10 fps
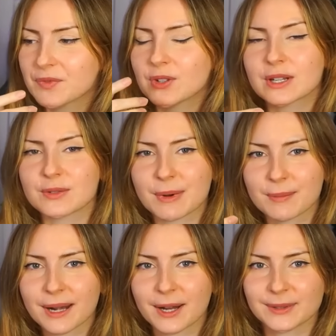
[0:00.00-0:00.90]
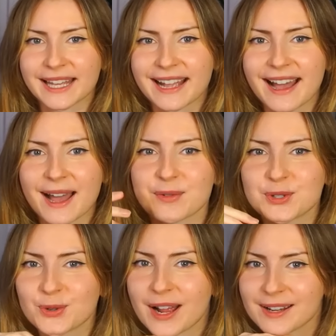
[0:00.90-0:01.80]
You guys remember how, like, I was
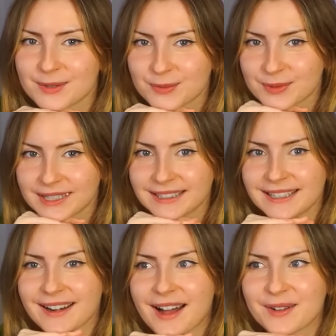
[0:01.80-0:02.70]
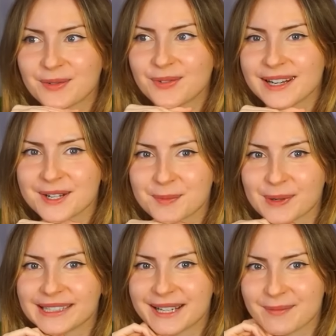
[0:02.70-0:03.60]
trying to really not finish
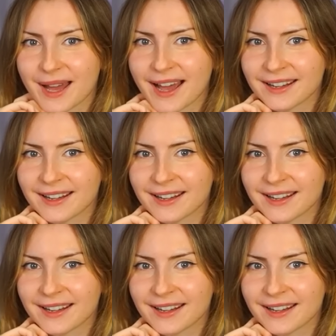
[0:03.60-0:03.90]
Breaking Bad?